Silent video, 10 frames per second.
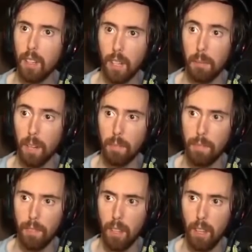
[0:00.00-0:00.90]
Get him down.
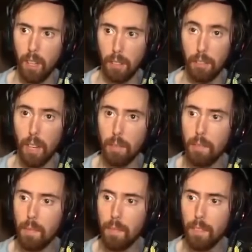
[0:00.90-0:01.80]
He's dead.
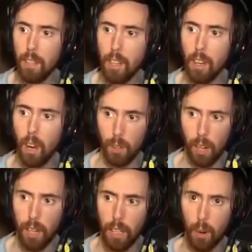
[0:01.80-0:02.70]

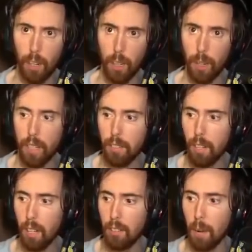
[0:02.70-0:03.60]
Okay, going D stance.